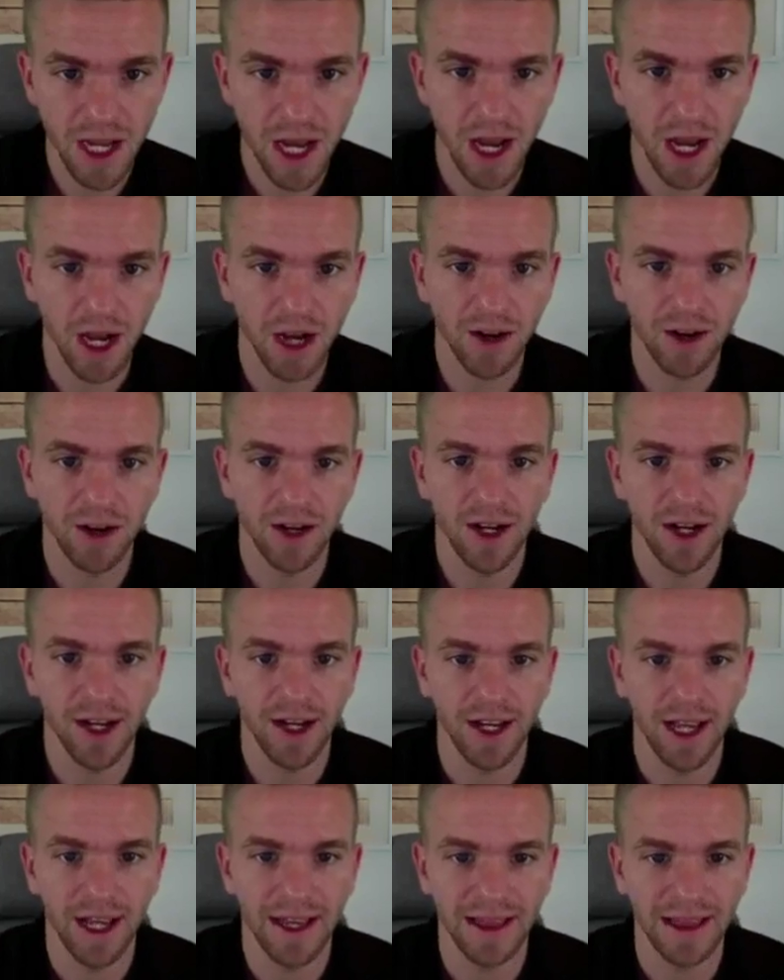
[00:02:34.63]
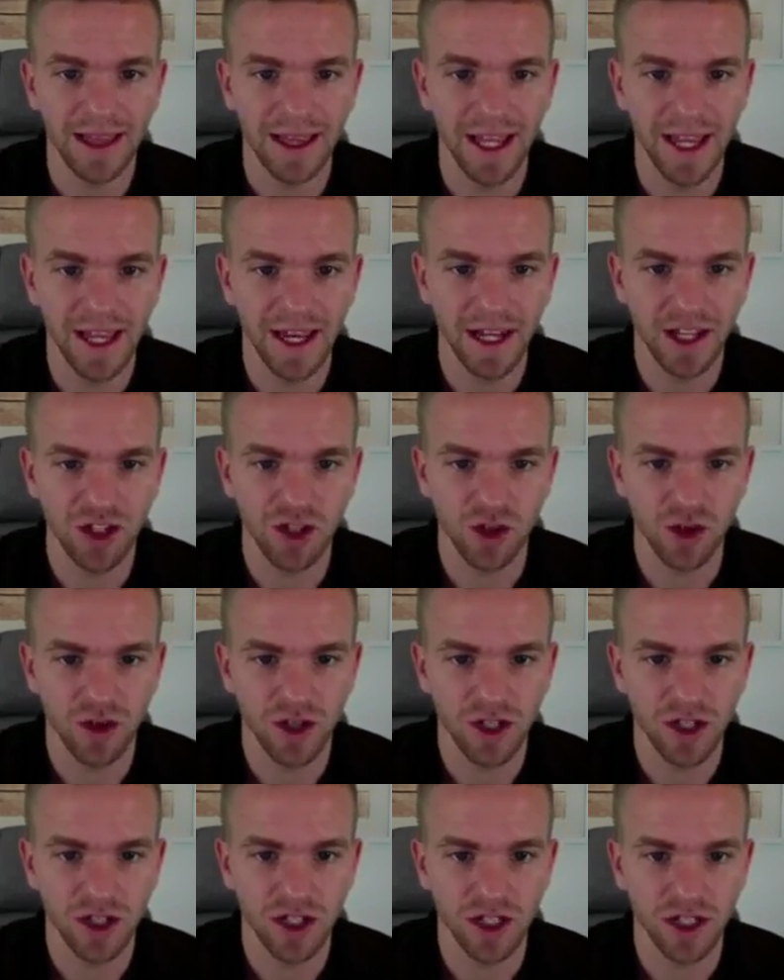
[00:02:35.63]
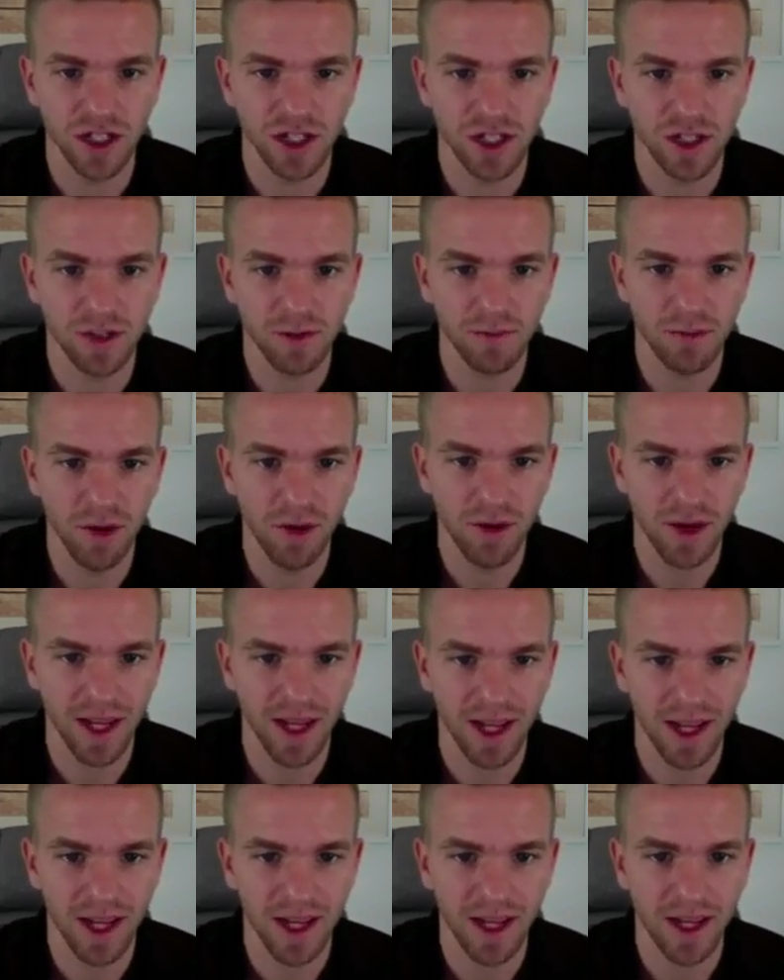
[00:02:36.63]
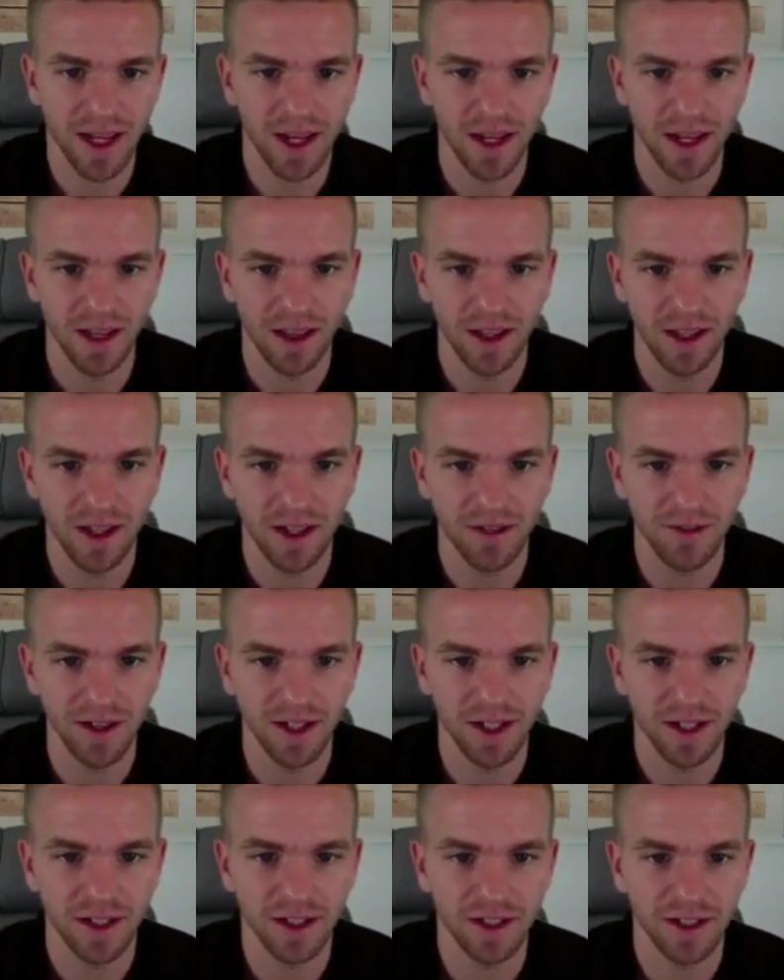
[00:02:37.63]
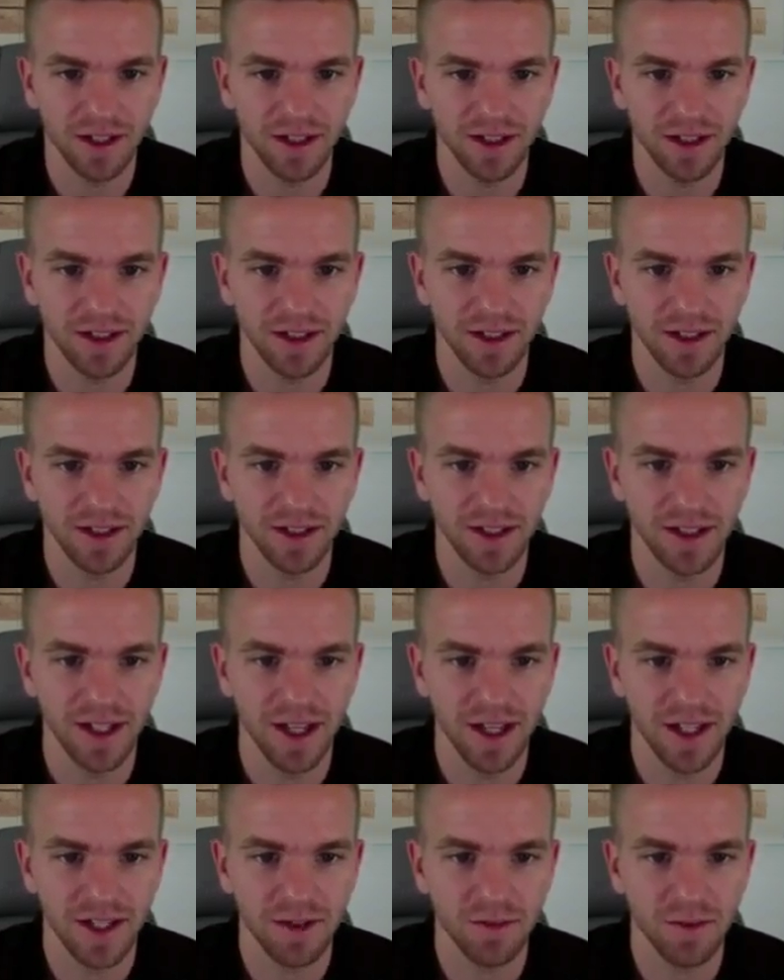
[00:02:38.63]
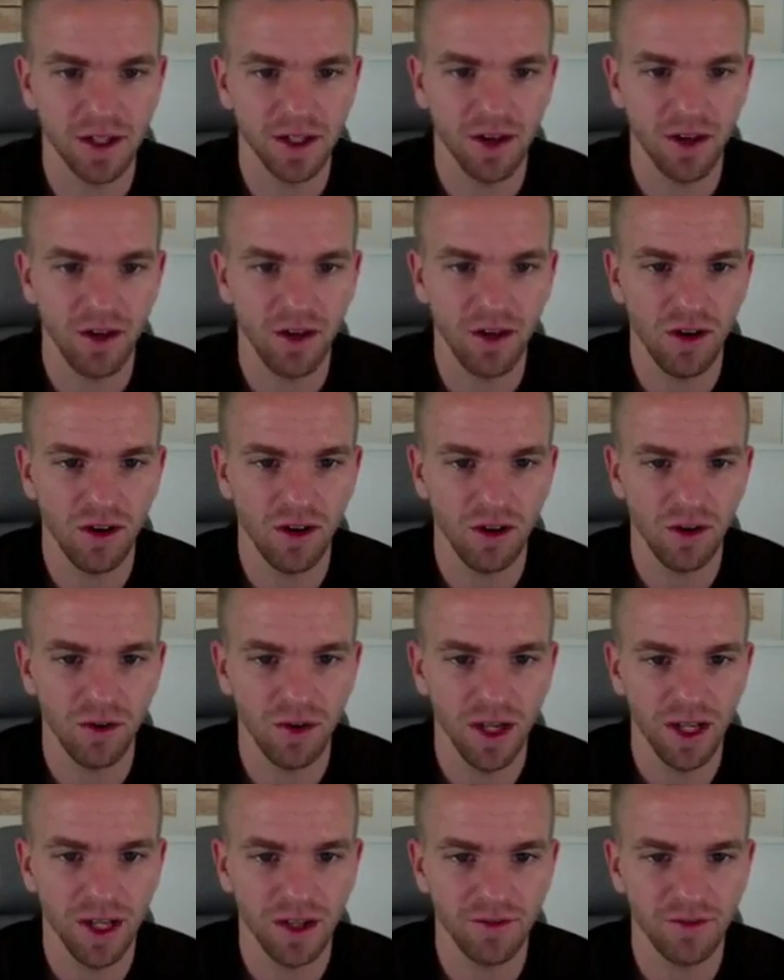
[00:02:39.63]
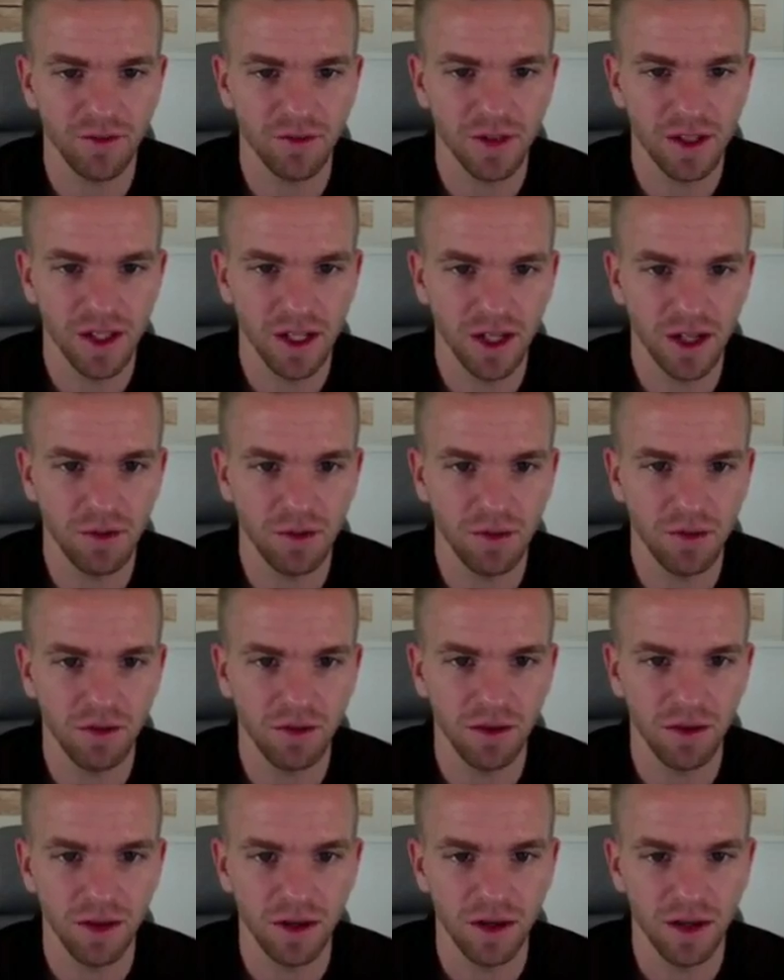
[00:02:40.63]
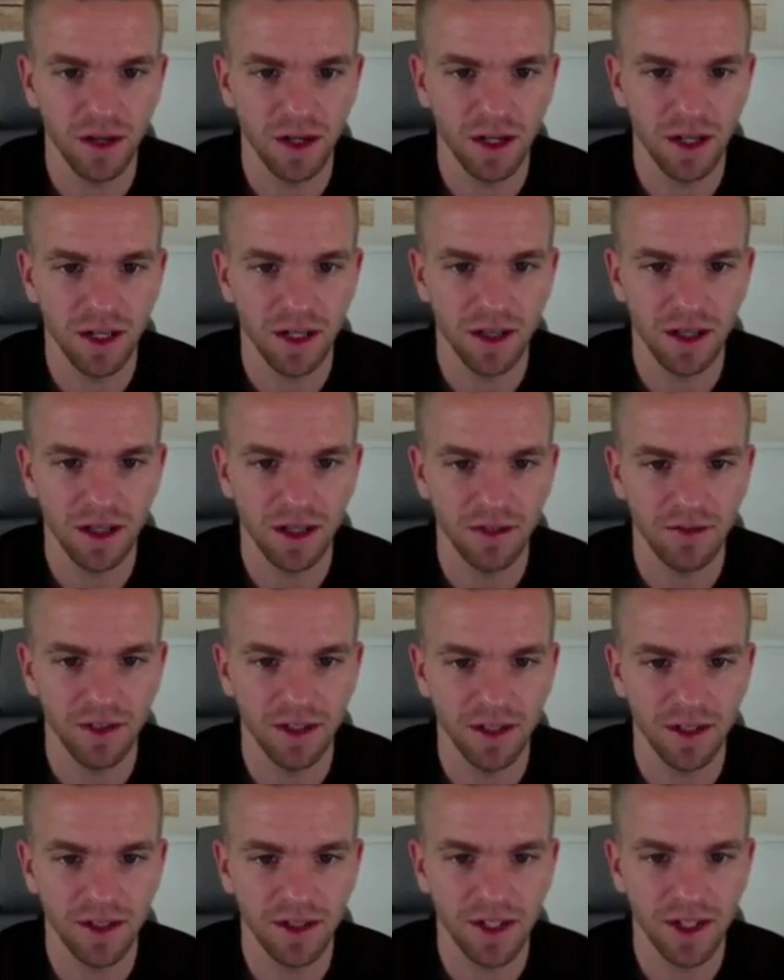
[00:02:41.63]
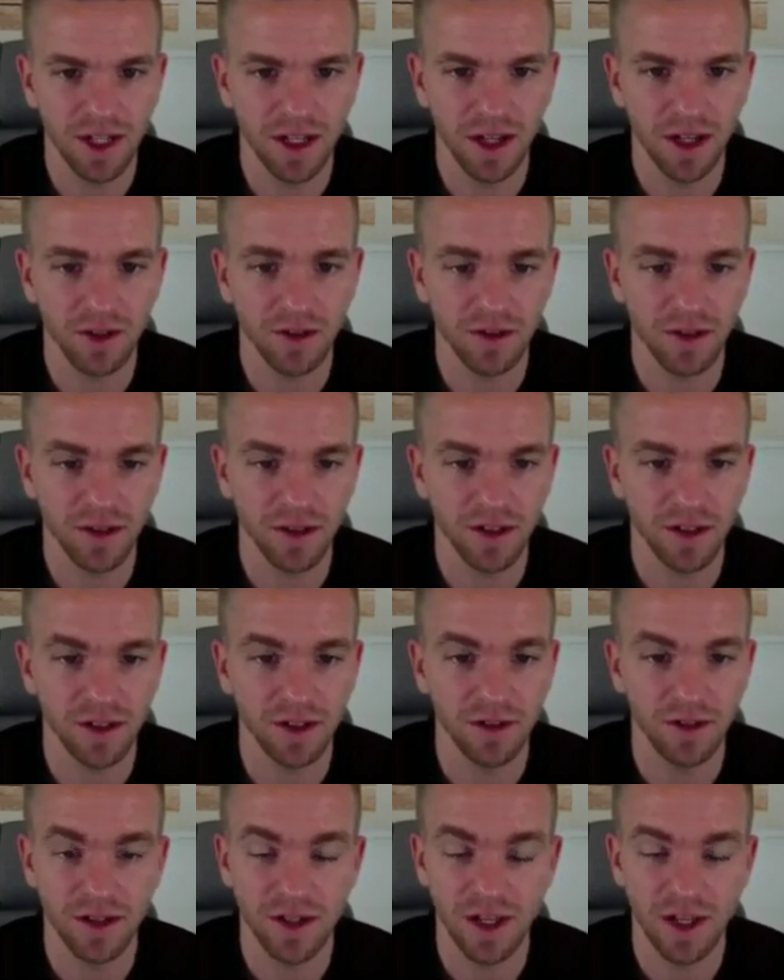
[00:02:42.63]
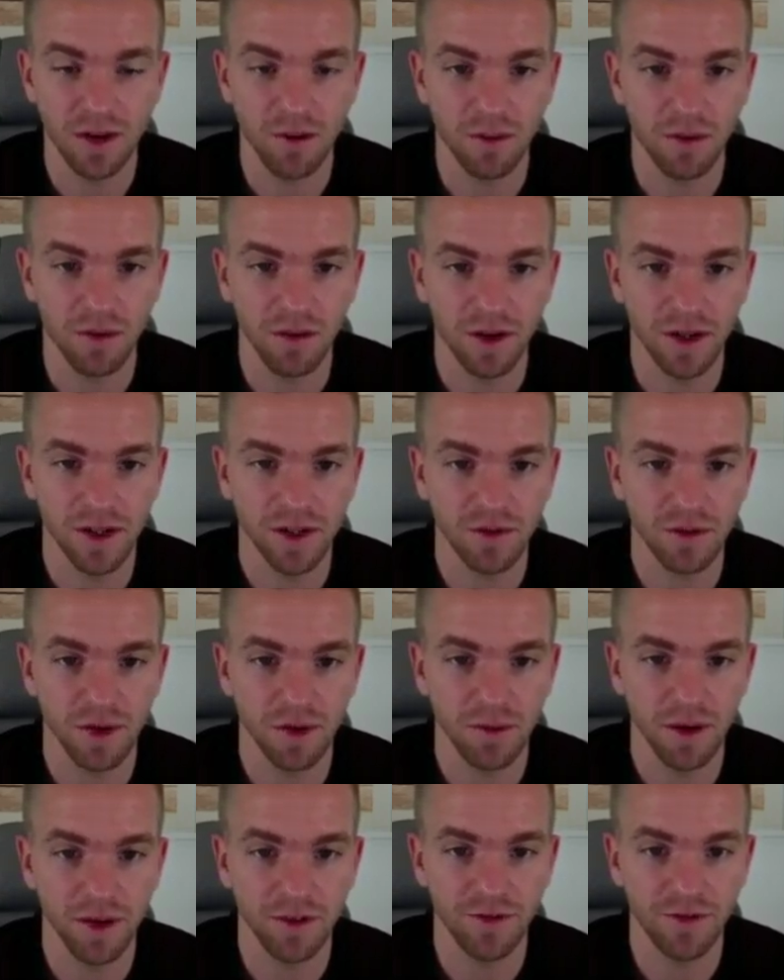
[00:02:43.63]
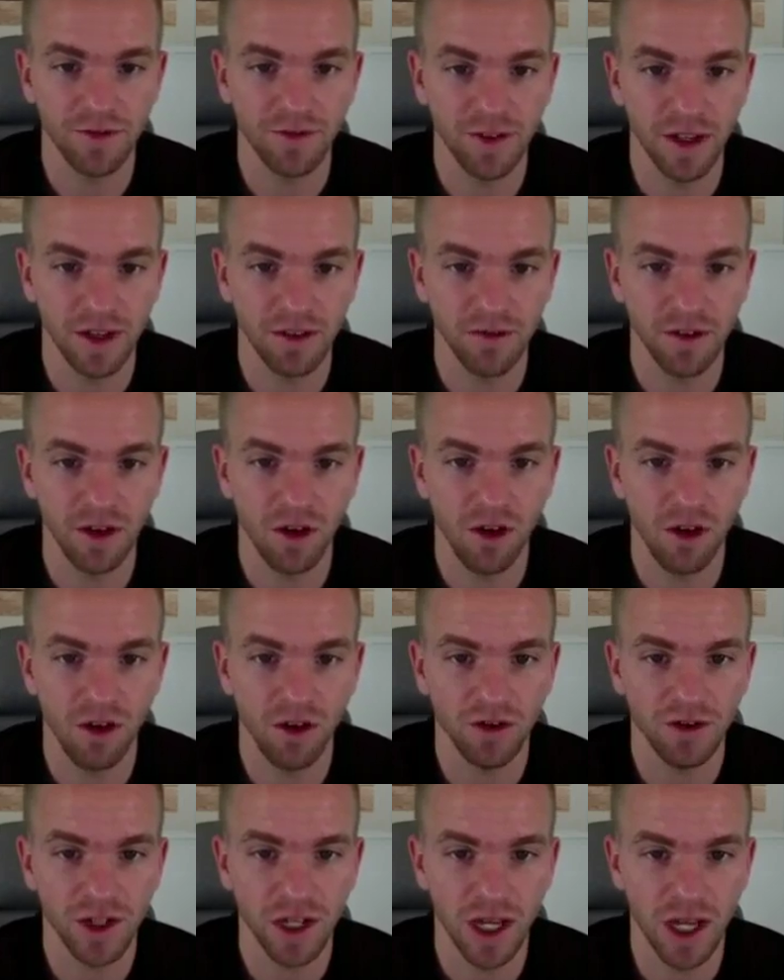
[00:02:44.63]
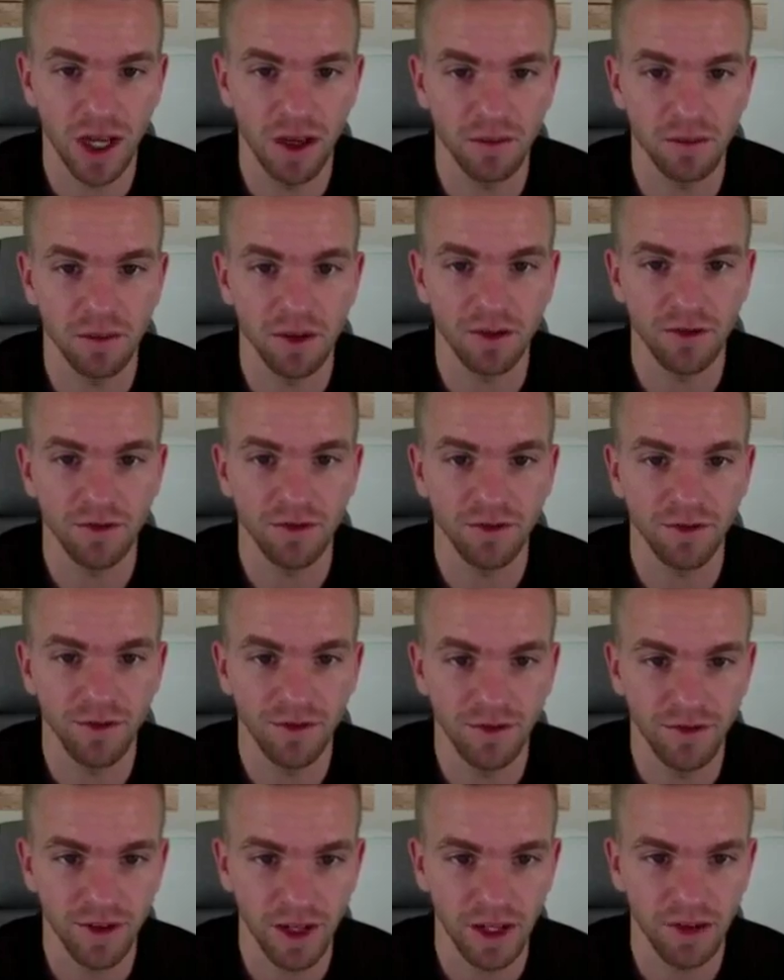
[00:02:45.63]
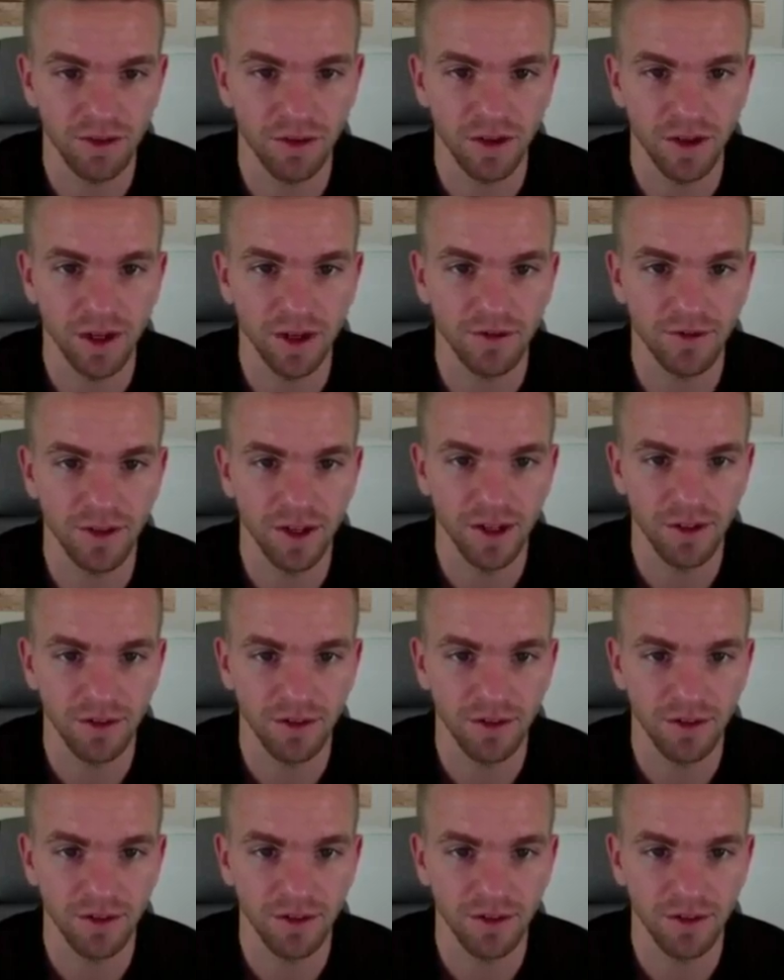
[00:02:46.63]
All right, Atlanta, Georgia, Spokane. I love it. Desmond, all the way from Singapore. I love it. Dude, Singapore is one of my all-time favorite